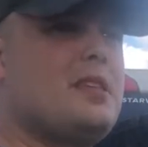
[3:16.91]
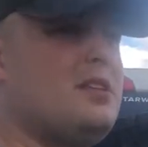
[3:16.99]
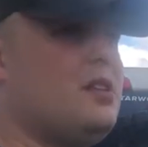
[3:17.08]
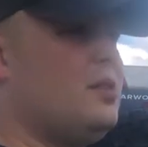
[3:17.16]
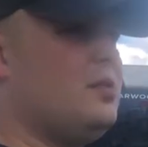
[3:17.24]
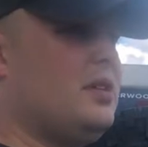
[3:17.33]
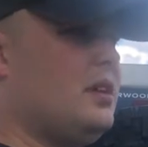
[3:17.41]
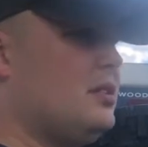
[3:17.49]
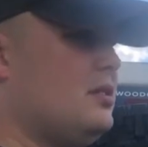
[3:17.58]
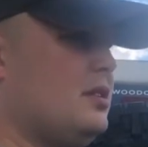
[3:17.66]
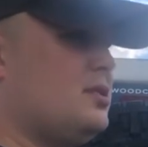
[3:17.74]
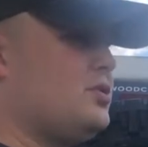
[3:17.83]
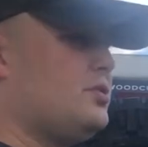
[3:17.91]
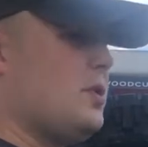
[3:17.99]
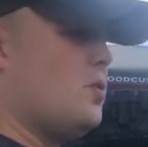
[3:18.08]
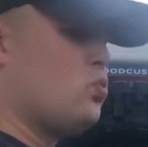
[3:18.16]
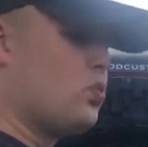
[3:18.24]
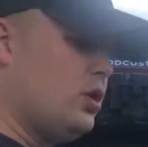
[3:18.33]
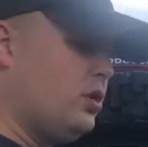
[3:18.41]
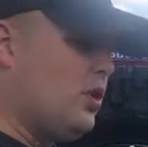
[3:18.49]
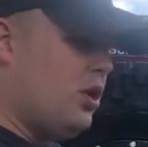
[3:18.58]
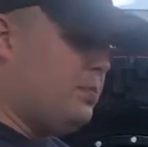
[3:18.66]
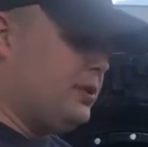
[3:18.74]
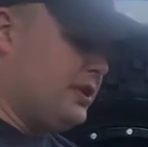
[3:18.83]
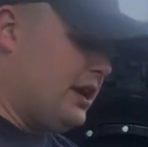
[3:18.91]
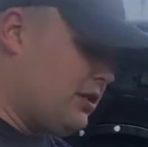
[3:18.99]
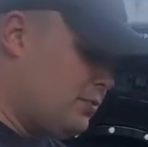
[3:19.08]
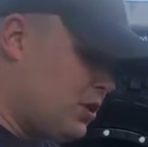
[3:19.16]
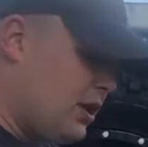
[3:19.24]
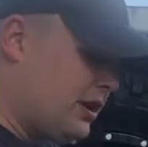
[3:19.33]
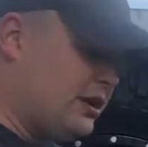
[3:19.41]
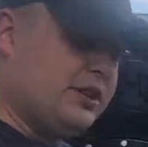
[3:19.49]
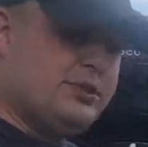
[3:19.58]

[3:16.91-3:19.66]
You know, it's a really well put together product.